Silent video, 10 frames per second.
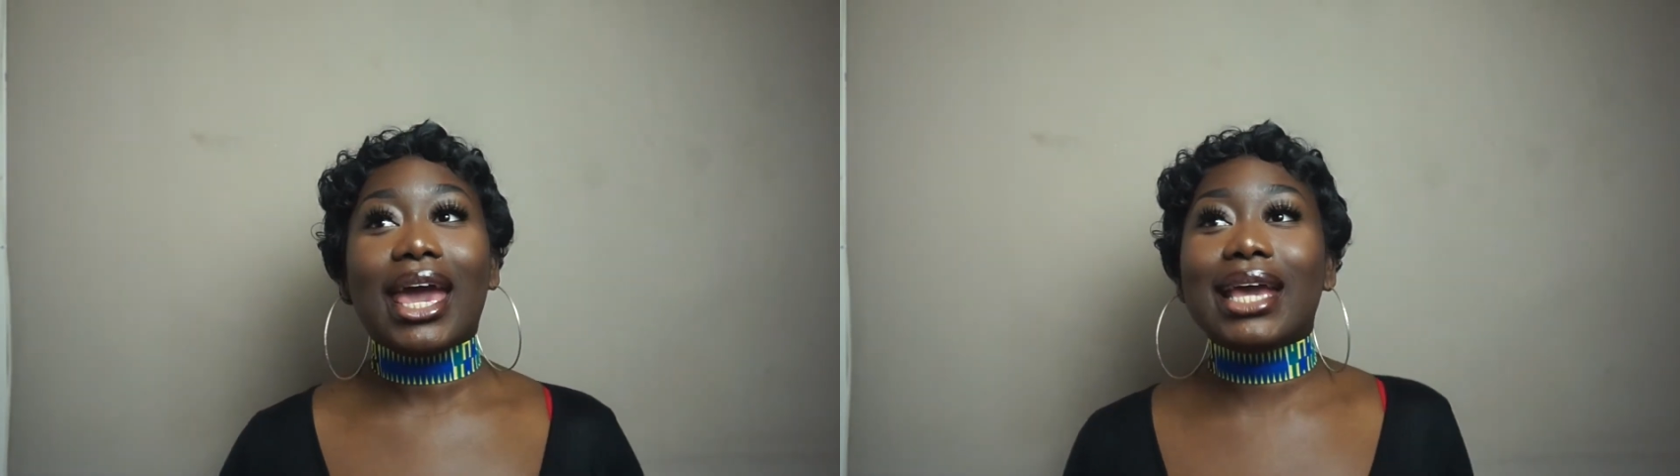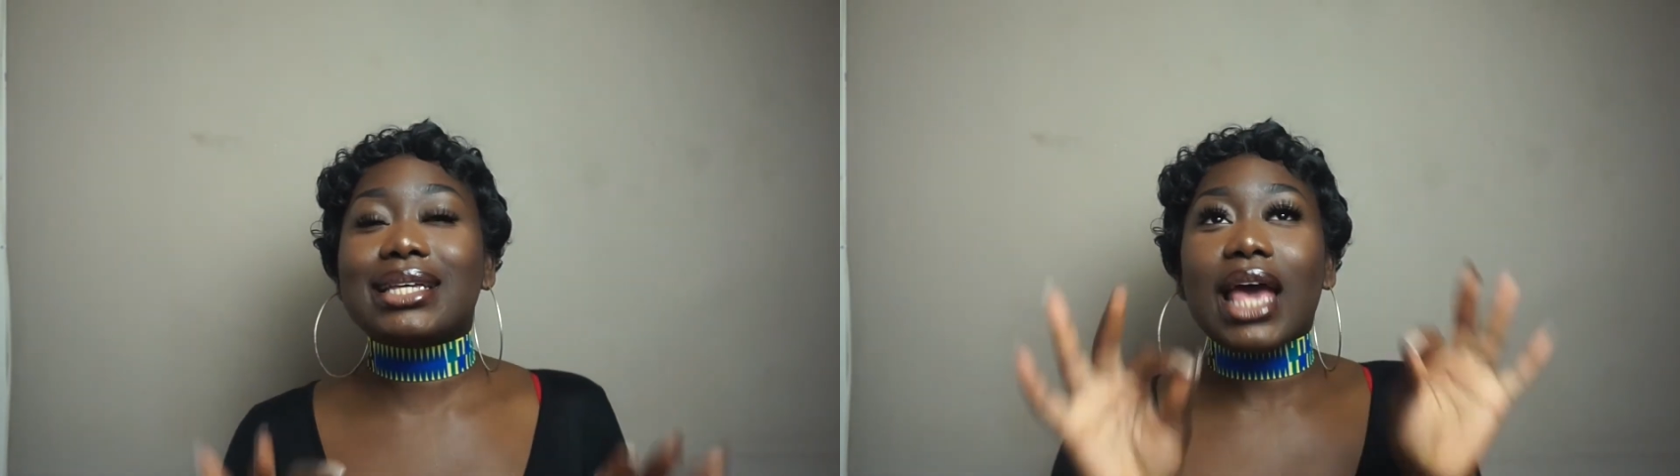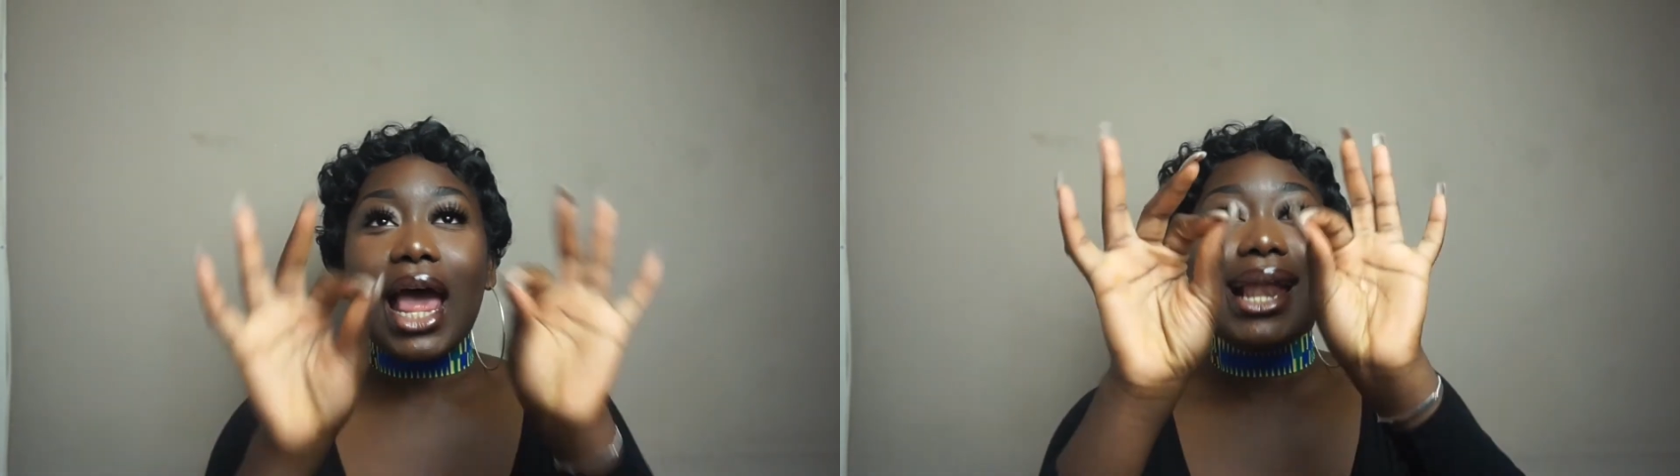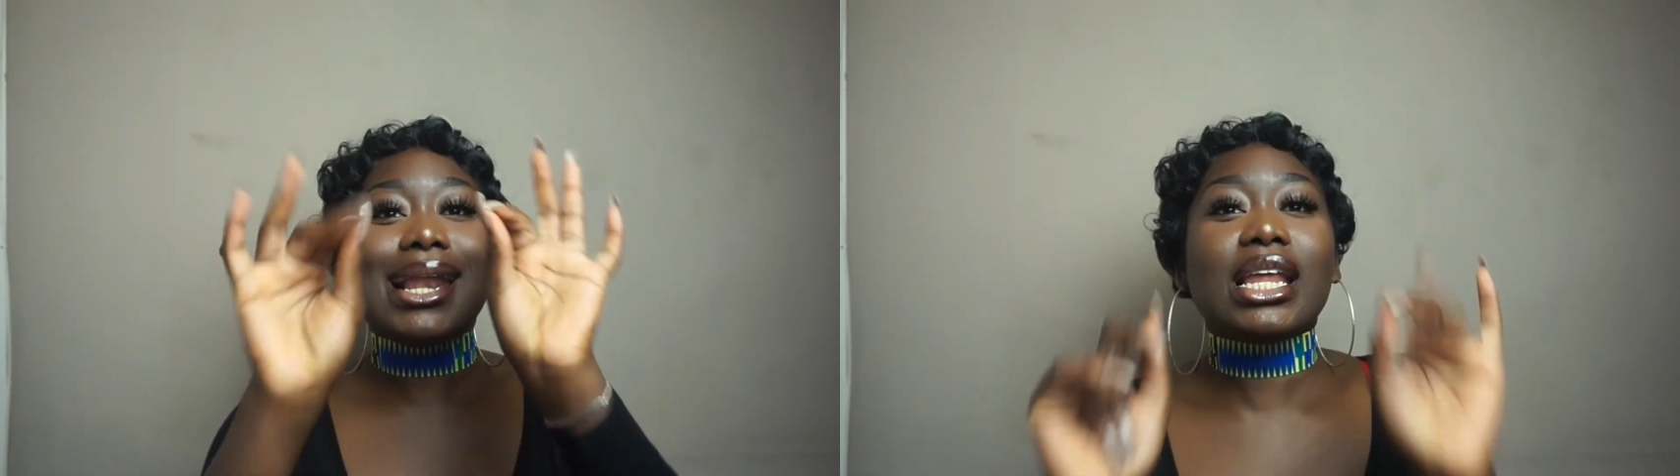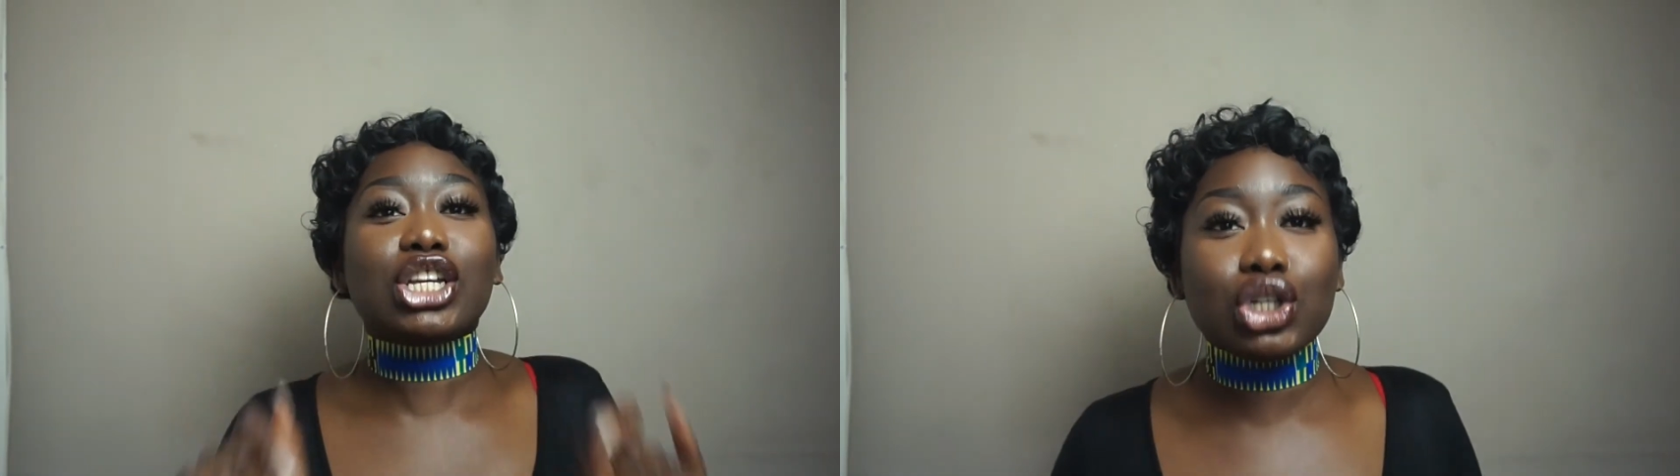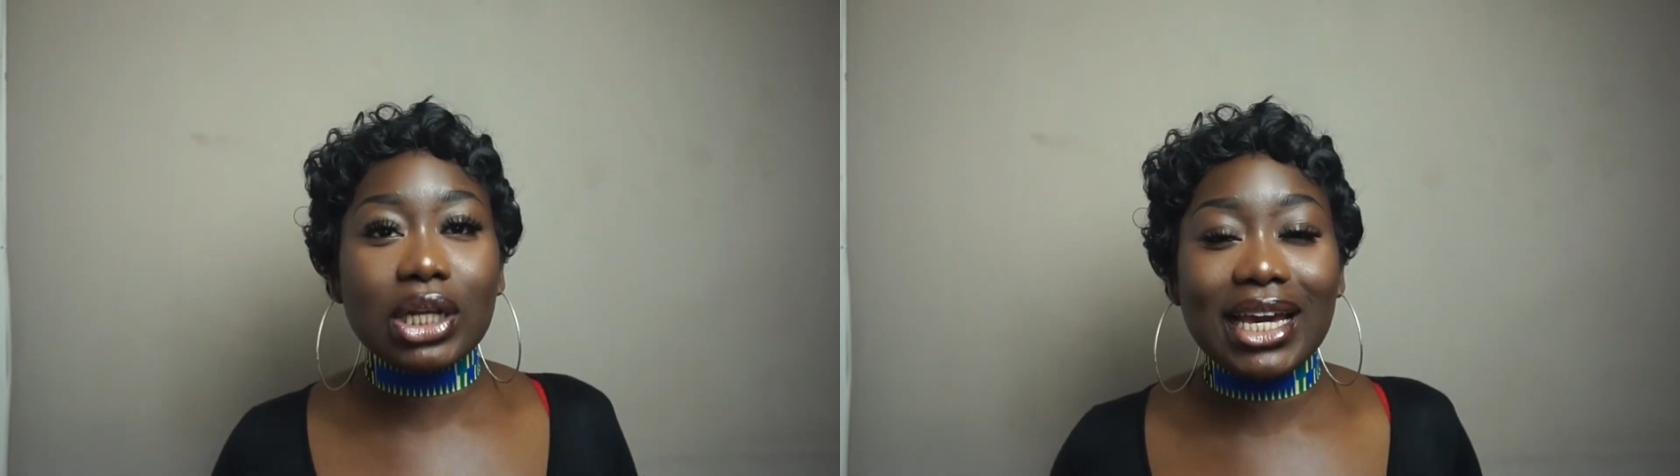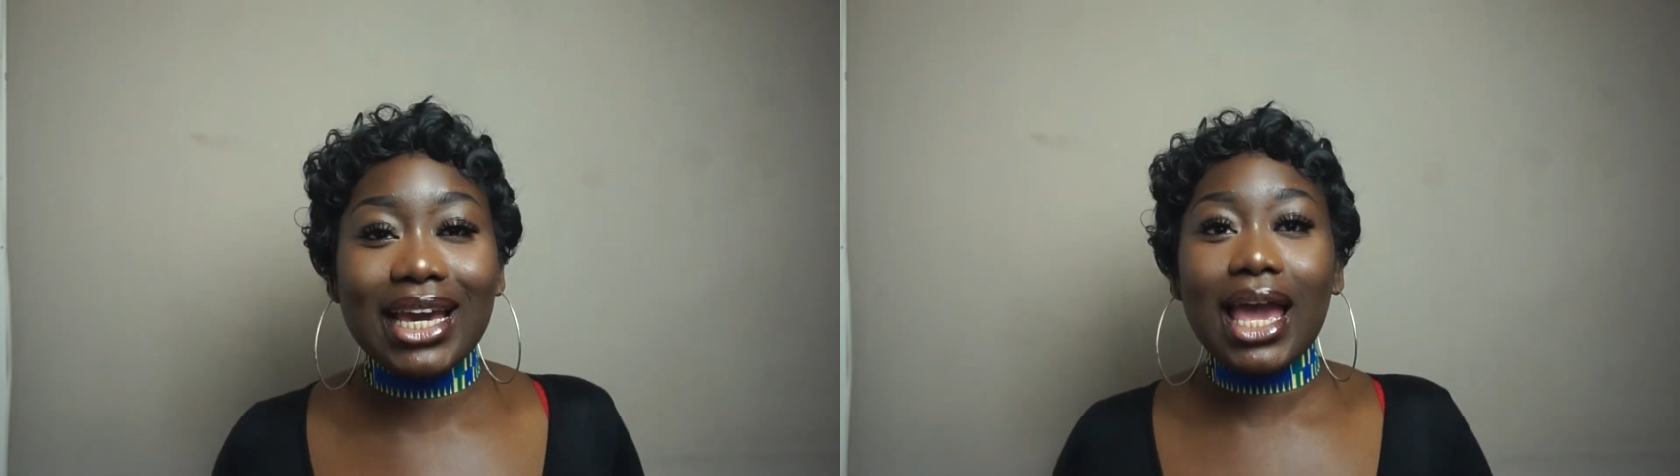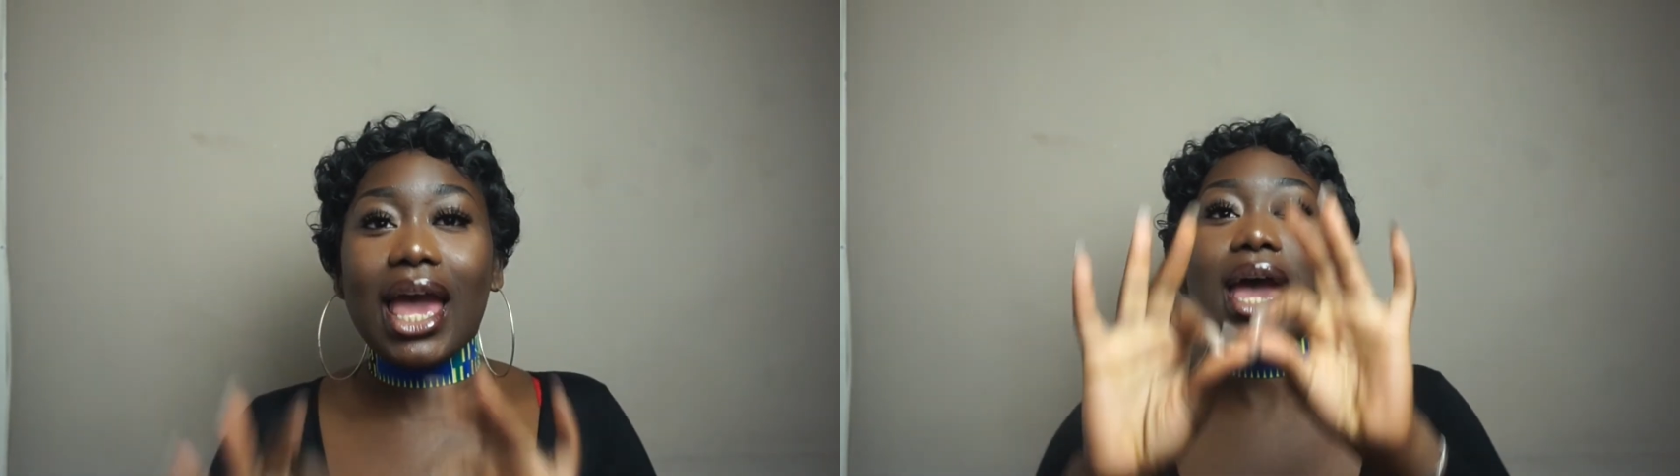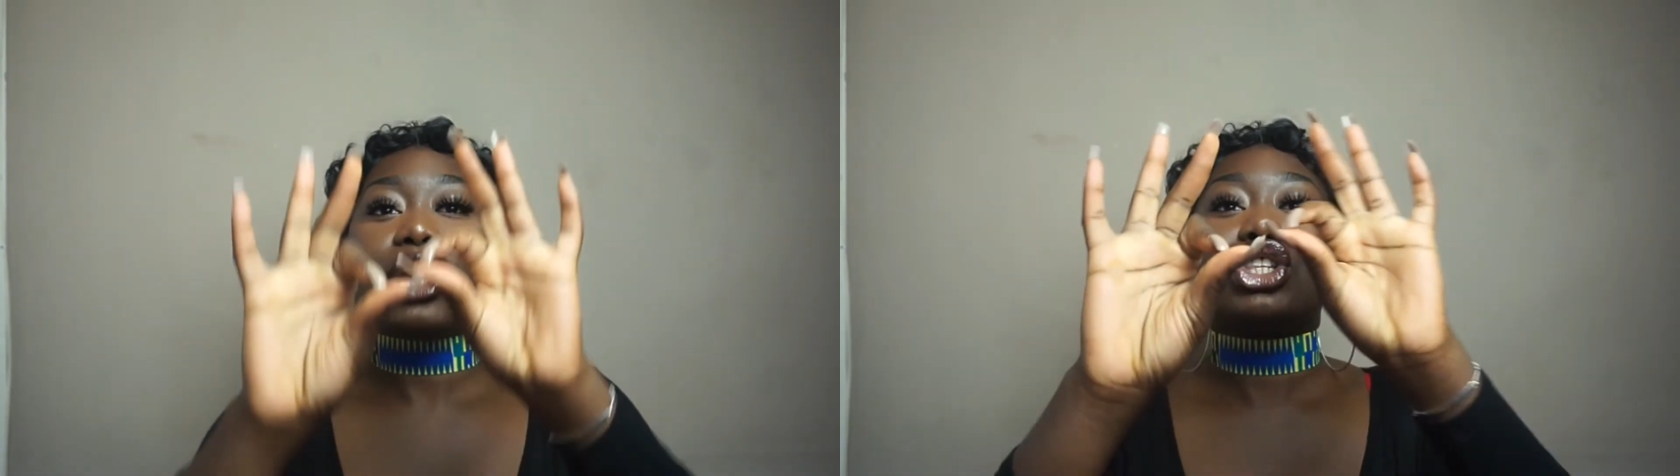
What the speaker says: It's literally